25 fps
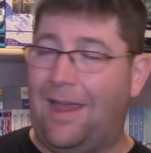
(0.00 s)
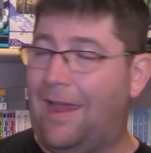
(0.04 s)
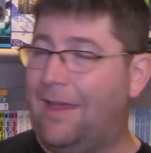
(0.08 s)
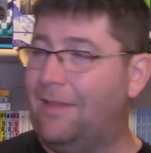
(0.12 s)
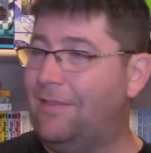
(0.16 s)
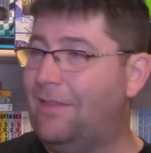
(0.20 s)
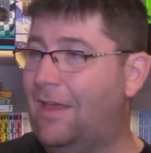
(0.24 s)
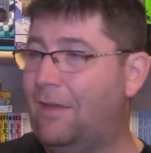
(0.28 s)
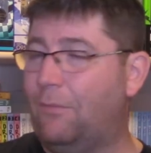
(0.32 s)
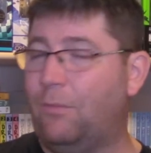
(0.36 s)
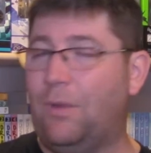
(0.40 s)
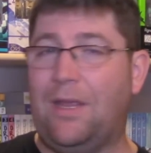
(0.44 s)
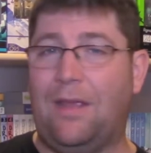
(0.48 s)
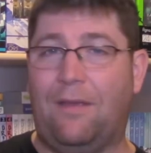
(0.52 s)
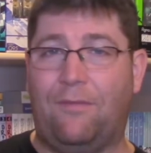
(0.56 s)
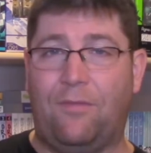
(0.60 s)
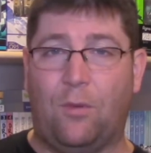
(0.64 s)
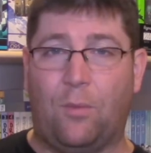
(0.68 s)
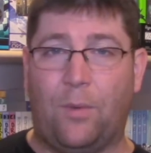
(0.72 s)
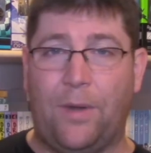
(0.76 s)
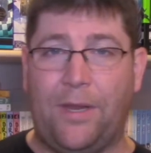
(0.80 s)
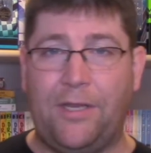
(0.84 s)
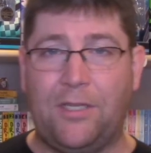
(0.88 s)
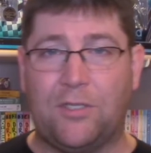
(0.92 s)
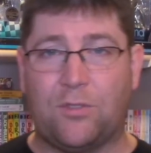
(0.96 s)
And then we have
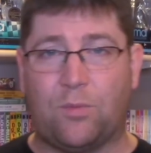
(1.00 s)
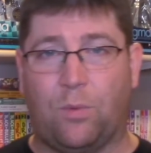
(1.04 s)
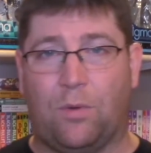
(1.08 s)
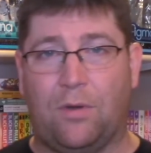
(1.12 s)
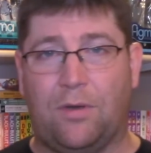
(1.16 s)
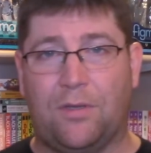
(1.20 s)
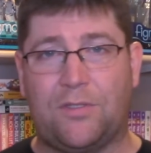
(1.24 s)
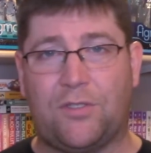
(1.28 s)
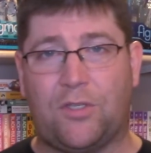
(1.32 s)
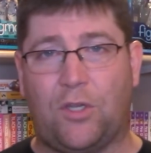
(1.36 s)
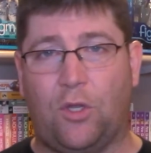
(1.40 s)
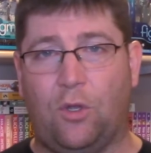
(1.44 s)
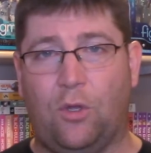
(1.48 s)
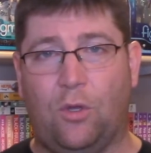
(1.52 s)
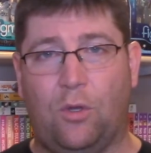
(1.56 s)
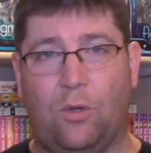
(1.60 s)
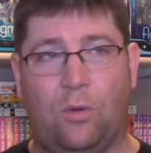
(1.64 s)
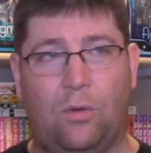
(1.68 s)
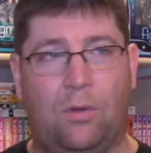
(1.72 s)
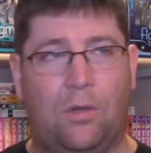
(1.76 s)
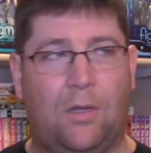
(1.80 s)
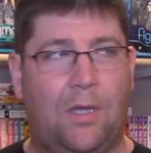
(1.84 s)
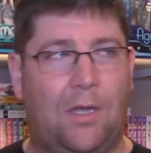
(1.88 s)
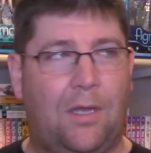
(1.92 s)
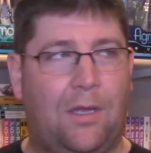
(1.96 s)
the Rainsworths
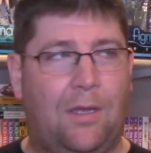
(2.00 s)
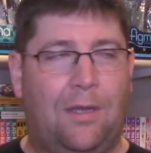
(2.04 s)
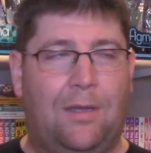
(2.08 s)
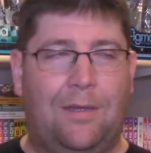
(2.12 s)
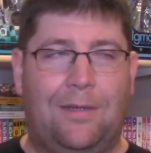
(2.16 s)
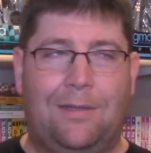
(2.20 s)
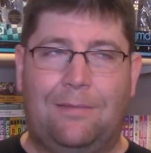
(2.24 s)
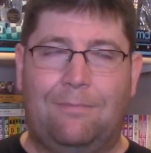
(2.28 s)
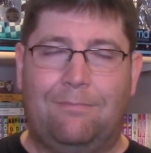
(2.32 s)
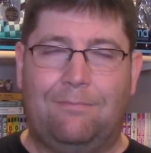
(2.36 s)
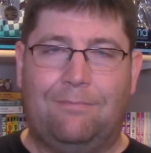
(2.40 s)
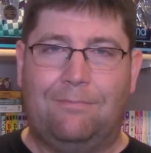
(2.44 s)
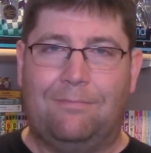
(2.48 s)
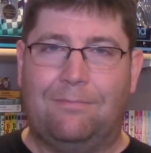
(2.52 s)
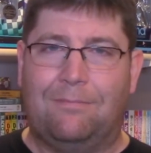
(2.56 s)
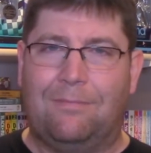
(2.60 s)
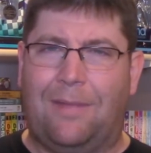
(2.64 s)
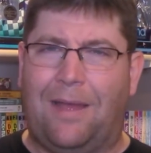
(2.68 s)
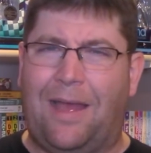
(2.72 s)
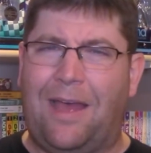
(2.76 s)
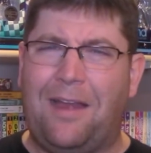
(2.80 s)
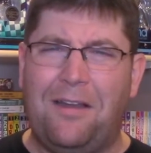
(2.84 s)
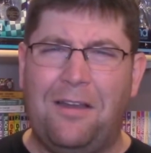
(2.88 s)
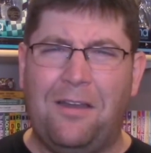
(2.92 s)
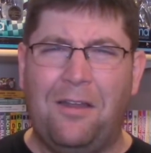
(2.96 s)
who
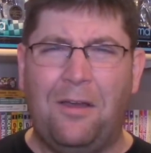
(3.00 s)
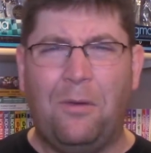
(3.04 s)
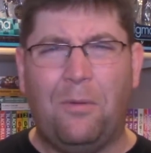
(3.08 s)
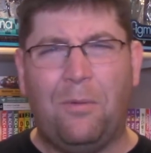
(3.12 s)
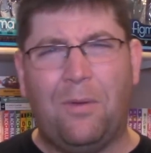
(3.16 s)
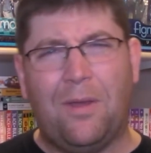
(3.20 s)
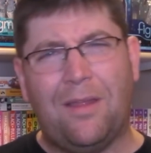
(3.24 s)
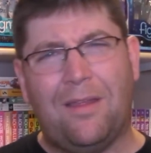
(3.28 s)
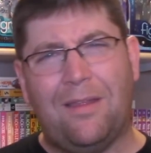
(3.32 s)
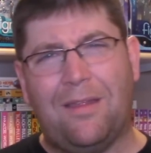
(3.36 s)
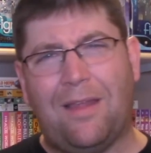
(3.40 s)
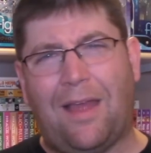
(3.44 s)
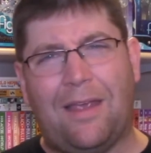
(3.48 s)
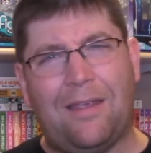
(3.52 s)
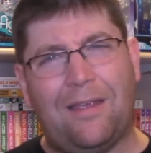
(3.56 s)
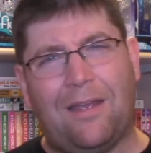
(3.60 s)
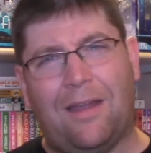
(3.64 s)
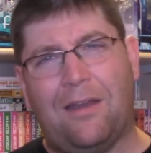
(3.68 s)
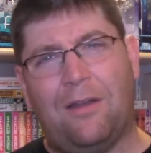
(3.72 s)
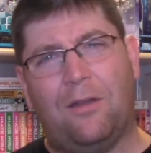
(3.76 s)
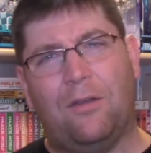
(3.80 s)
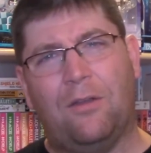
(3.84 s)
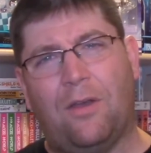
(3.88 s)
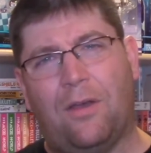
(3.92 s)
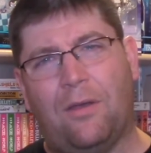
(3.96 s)
I don't know what I,
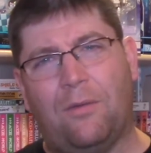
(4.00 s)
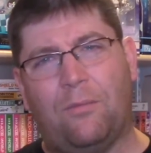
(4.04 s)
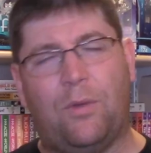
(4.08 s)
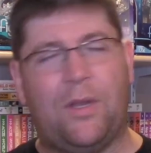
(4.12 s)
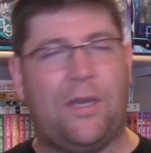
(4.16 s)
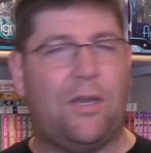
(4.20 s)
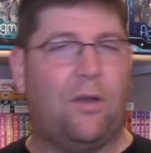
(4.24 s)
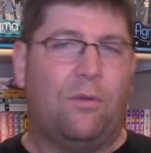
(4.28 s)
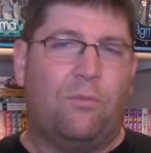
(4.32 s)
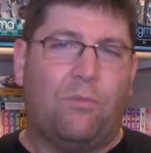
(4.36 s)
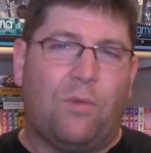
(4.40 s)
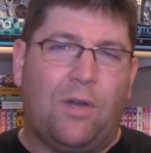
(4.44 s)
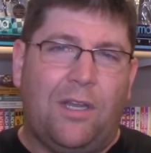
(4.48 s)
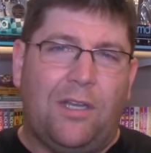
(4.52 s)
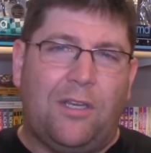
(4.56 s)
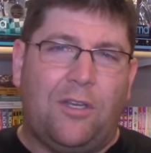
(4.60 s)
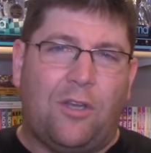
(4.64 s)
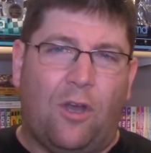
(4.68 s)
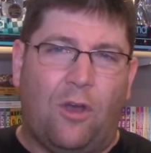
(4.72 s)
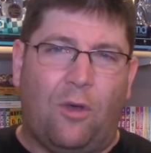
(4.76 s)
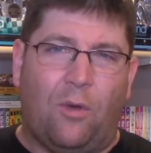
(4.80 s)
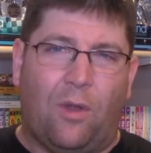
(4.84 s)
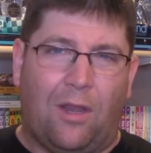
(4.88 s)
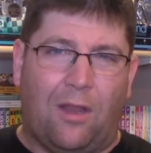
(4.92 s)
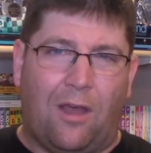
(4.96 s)
I don't know we don't really
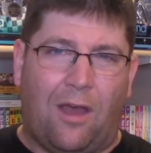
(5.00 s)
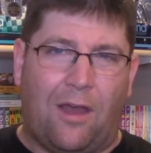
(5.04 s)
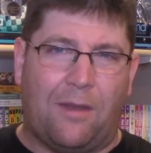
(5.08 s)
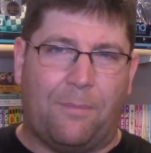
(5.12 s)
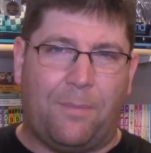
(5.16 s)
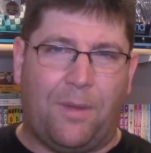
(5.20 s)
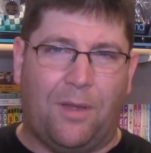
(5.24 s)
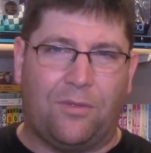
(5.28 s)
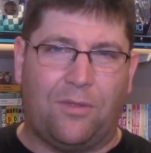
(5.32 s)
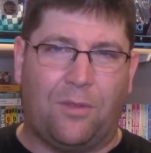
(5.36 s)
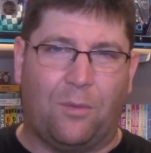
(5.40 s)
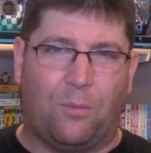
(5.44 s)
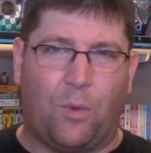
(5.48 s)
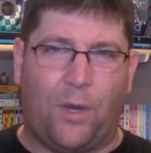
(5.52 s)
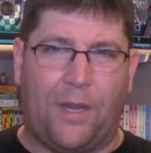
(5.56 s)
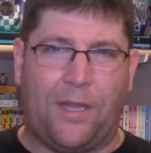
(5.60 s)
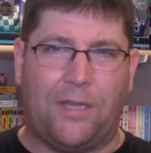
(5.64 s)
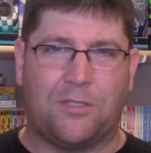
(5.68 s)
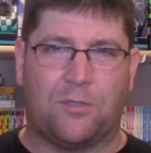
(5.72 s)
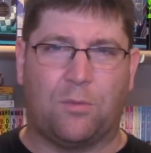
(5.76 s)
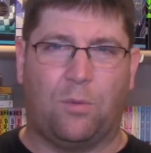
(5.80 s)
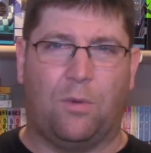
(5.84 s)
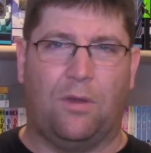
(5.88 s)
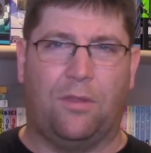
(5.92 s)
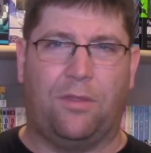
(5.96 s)
know a lot about the
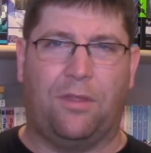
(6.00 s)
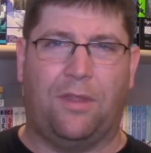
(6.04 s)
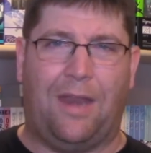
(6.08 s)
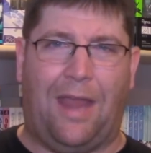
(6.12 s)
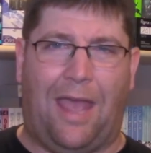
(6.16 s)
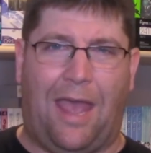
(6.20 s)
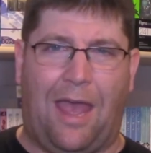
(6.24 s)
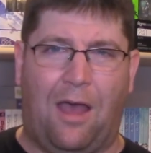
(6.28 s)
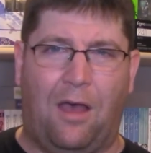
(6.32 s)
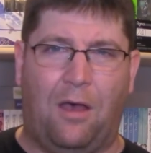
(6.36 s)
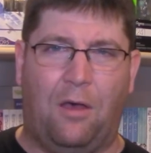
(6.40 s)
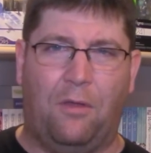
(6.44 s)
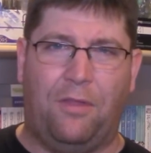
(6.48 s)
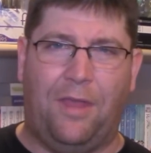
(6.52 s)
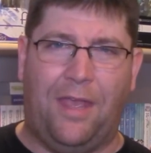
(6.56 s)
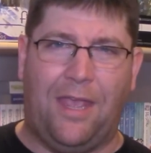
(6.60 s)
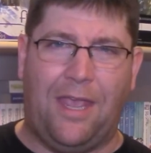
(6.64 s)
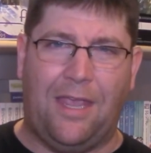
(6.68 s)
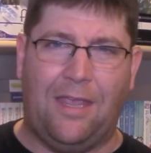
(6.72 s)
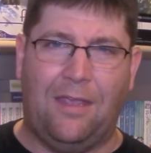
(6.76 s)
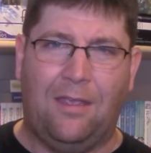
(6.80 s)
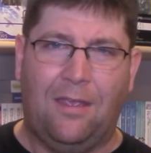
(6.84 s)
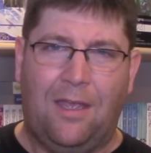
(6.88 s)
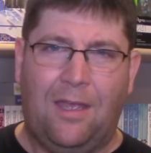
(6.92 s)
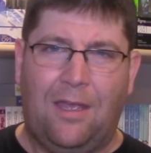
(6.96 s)
Rainsworths and how
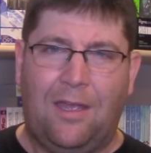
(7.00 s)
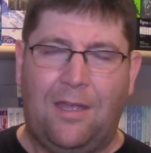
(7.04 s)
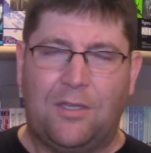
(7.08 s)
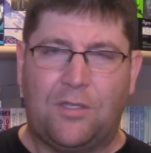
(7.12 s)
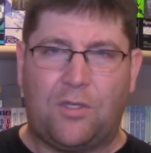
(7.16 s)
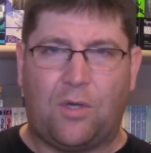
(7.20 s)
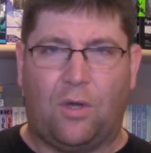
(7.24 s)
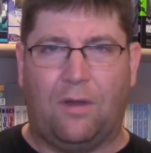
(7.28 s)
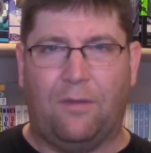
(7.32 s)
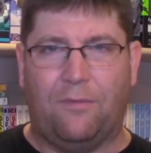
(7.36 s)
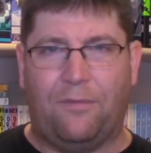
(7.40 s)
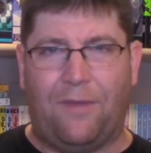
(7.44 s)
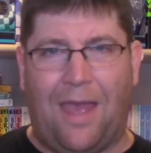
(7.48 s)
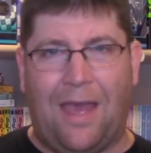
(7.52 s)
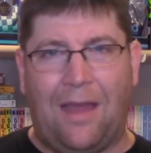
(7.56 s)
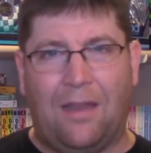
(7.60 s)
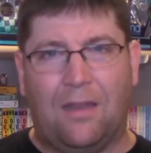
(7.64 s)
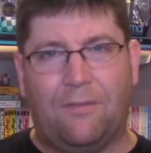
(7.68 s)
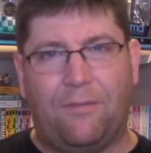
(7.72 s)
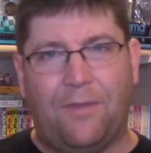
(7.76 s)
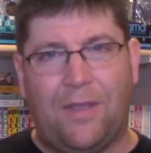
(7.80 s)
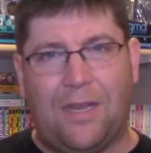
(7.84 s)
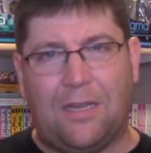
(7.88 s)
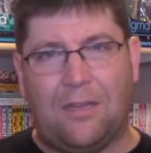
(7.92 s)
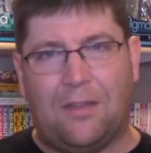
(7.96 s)
they sort of
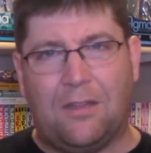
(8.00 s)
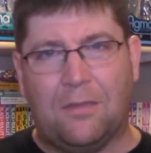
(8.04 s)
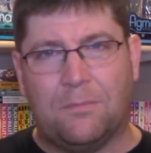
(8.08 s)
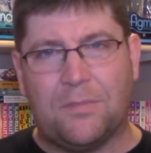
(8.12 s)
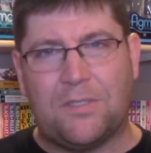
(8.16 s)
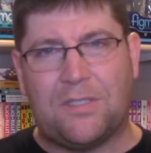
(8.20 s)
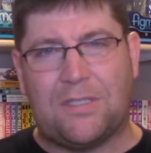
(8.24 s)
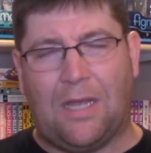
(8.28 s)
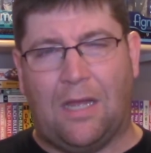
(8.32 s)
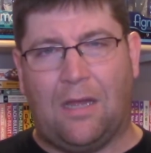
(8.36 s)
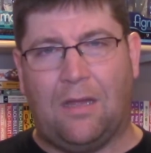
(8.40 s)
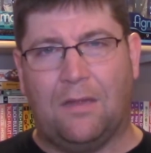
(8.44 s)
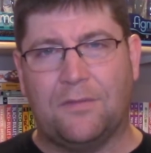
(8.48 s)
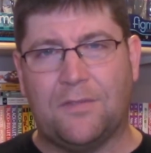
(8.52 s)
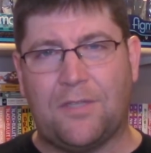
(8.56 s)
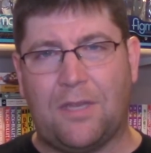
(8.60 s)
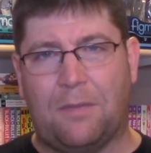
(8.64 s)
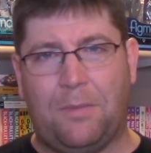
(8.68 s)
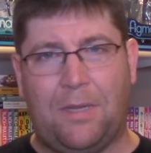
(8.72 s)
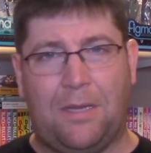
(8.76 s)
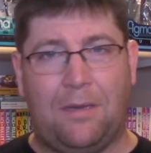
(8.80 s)
elevated themselves.